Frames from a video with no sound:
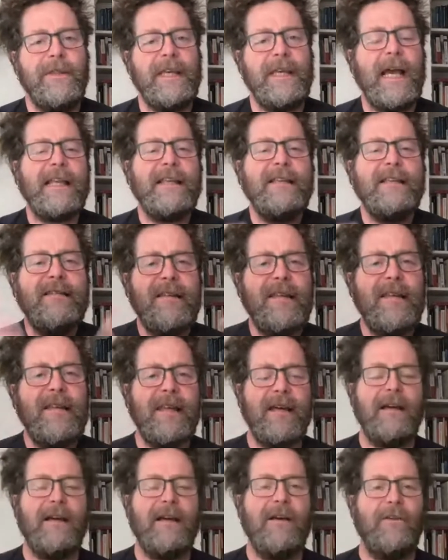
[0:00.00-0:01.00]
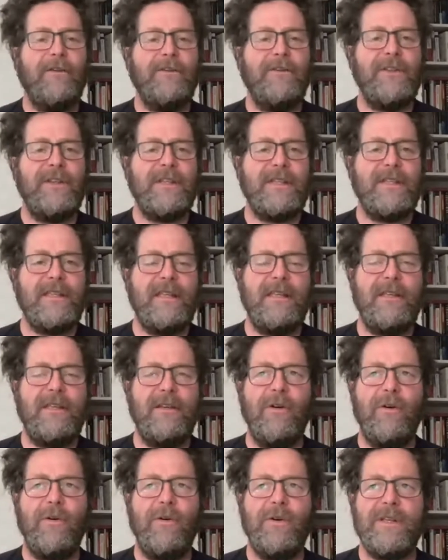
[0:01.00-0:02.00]
The idea of the
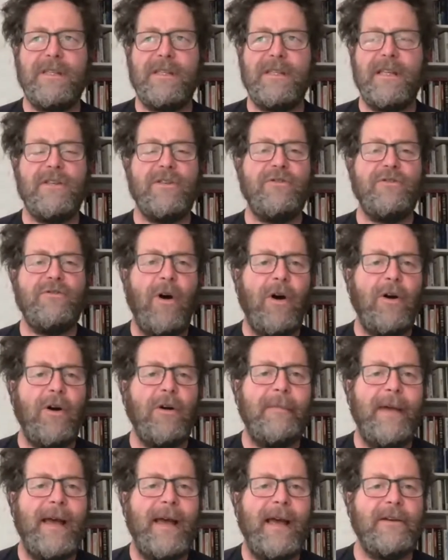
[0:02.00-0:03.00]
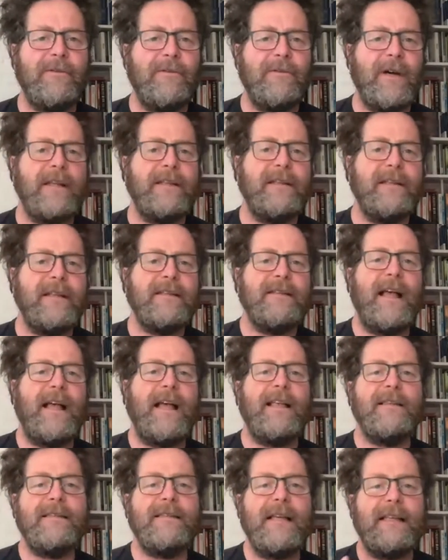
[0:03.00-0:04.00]
CEO is this strong man, right, that
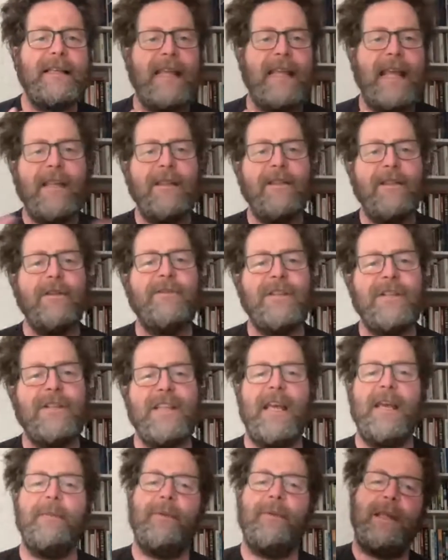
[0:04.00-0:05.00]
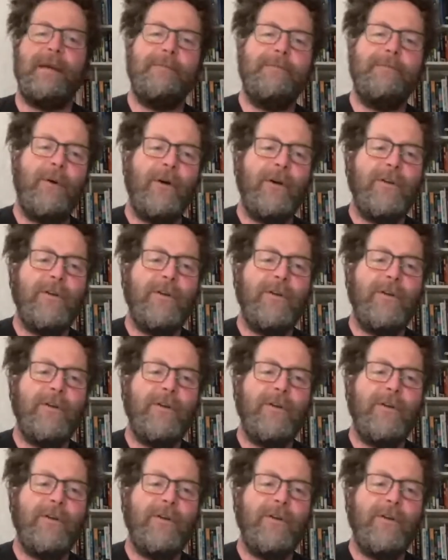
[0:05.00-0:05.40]
stands at the end of the table and